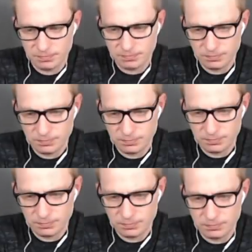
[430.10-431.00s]

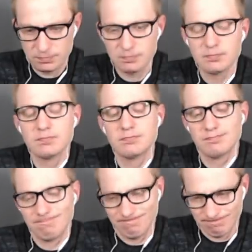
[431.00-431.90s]

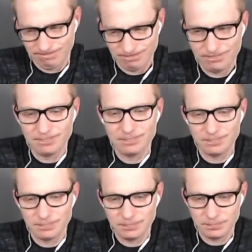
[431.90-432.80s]

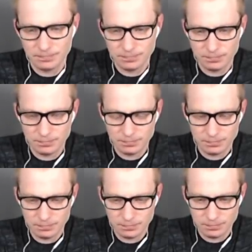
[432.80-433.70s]

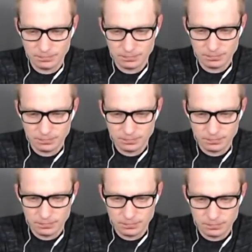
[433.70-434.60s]

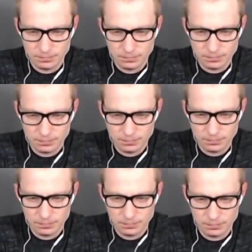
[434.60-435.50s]

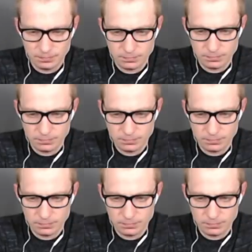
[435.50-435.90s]
[no speech]